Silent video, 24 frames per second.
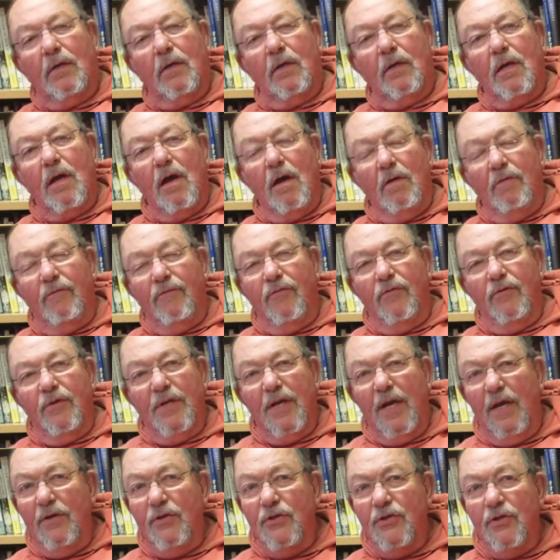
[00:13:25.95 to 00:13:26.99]

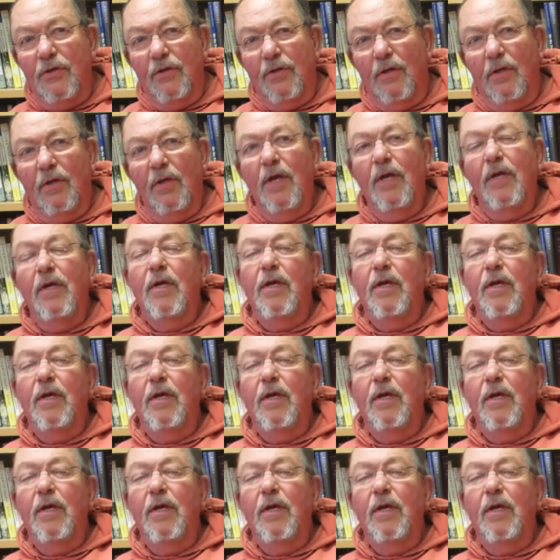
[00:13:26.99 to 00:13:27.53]
confrontational.